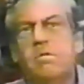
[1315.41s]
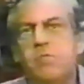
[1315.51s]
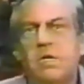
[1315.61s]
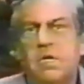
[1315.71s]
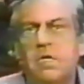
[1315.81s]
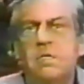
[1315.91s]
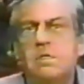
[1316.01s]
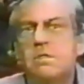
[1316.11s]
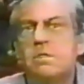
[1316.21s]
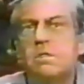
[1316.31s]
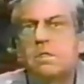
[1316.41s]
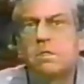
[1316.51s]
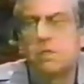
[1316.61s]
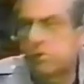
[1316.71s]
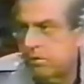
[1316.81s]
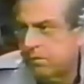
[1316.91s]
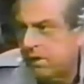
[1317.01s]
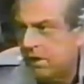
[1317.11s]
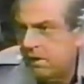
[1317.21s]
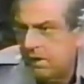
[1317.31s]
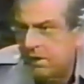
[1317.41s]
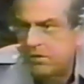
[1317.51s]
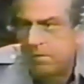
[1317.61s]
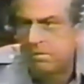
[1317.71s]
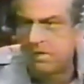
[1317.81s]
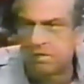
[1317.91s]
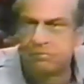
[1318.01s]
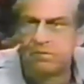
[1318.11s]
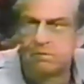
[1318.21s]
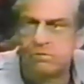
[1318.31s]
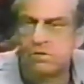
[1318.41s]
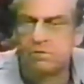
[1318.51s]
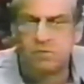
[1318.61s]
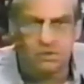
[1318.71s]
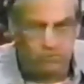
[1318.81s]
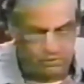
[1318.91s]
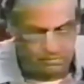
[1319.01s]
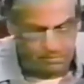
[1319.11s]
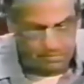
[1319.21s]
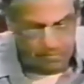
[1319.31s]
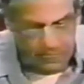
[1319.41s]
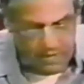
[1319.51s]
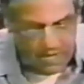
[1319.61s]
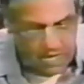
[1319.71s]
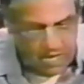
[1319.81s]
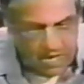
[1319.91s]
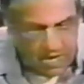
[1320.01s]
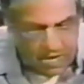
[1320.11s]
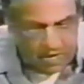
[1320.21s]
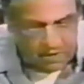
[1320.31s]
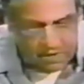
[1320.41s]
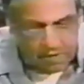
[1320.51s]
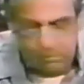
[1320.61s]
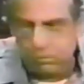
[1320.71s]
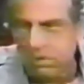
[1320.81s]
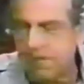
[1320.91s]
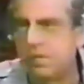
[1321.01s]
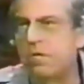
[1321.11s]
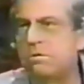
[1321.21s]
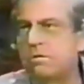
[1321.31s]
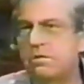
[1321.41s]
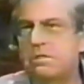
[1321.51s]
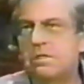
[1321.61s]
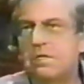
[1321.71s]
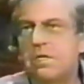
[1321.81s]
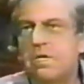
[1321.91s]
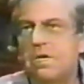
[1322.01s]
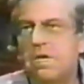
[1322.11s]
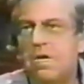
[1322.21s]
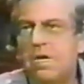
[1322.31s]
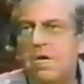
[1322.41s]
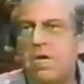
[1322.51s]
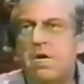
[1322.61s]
very cursory exhibit of Federal Reserve notes. And there was one note, a